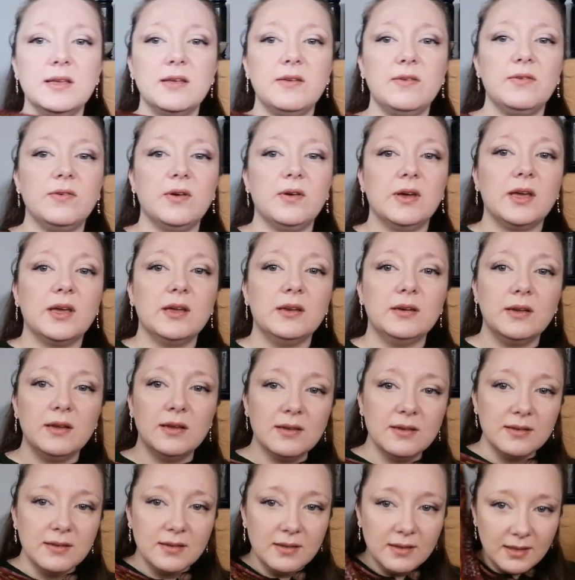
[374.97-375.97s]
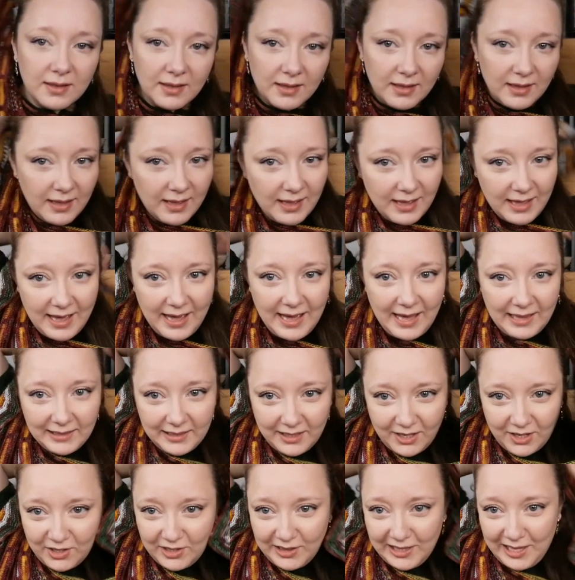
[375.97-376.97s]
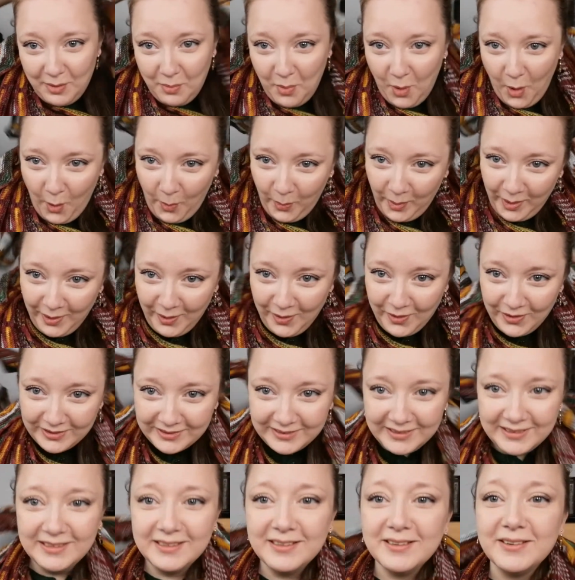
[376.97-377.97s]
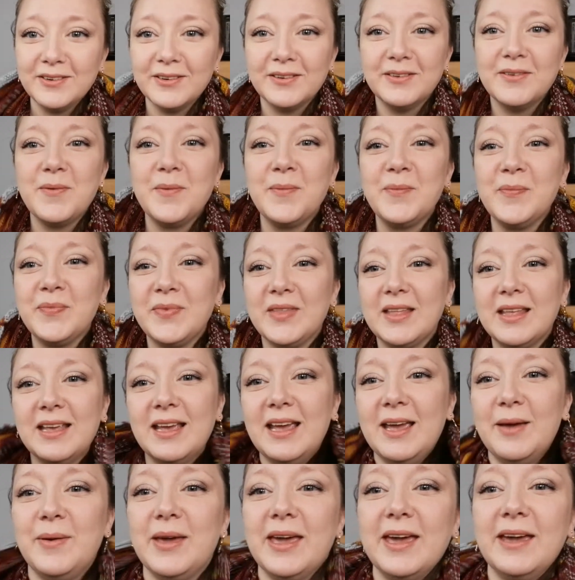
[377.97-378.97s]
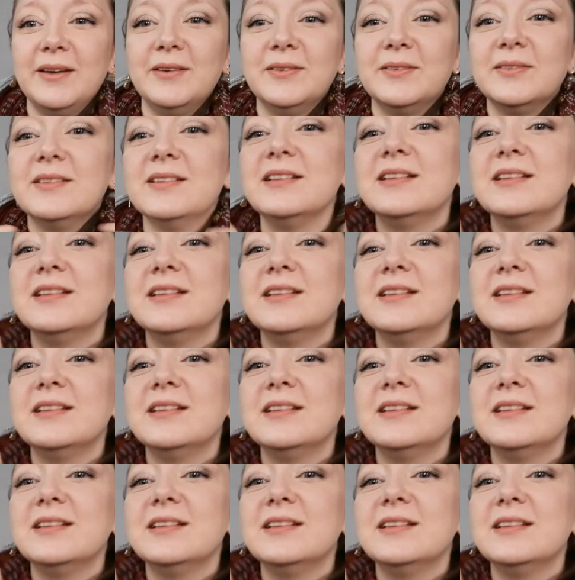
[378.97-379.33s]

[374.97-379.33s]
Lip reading: If I can elegantly pop it on. There we go.